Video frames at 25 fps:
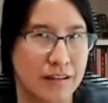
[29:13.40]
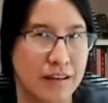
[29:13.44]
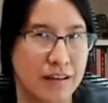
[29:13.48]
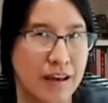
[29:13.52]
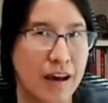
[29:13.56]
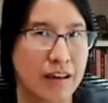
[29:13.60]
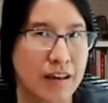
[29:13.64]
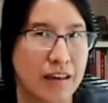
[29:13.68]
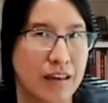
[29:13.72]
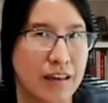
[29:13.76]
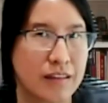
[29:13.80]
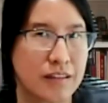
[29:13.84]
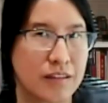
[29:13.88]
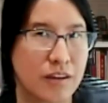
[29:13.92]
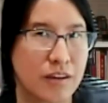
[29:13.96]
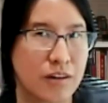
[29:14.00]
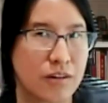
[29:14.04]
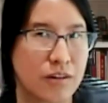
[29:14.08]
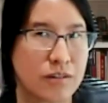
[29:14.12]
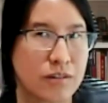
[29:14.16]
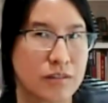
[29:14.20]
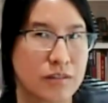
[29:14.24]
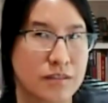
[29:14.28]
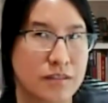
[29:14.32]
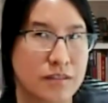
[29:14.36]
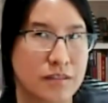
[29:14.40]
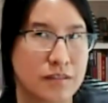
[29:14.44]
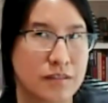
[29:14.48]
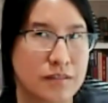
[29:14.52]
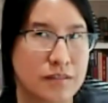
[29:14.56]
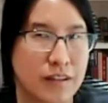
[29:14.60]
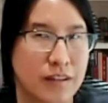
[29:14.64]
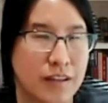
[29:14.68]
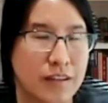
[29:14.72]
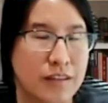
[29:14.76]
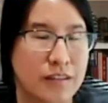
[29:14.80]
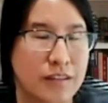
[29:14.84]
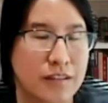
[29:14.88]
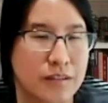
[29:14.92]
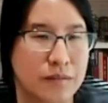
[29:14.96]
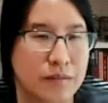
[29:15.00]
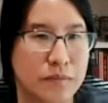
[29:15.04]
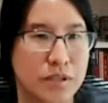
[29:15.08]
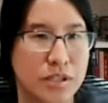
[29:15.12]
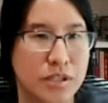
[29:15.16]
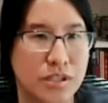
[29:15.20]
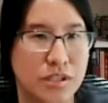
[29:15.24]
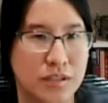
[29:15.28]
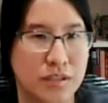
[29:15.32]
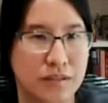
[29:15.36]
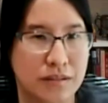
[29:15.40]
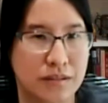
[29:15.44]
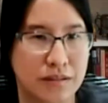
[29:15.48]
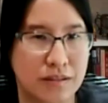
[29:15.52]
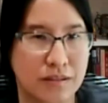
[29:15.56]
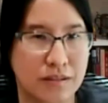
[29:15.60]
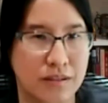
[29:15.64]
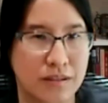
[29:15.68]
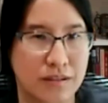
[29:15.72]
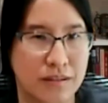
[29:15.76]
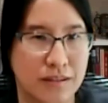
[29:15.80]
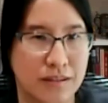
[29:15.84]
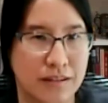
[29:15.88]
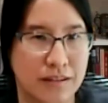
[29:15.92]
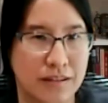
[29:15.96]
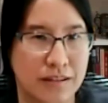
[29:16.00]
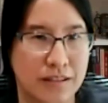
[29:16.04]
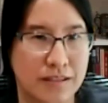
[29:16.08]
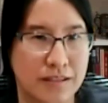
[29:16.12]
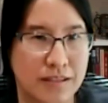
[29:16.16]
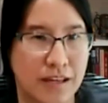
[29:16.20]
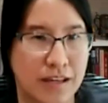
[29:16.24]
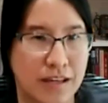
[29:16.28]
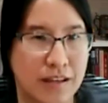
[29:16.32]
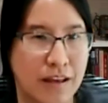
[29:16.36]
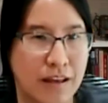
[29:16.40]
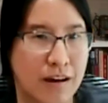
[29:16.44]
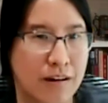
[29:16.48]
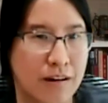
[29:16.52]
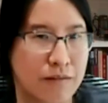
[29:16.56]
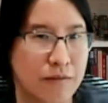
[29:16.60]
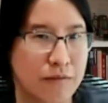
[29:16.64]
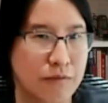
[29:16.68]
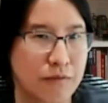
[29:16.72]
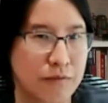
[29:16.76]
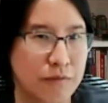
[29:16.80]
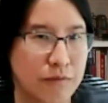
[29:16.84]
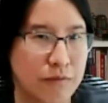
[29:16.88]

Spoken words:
Yeah, get the carousel, get the commission. Say that.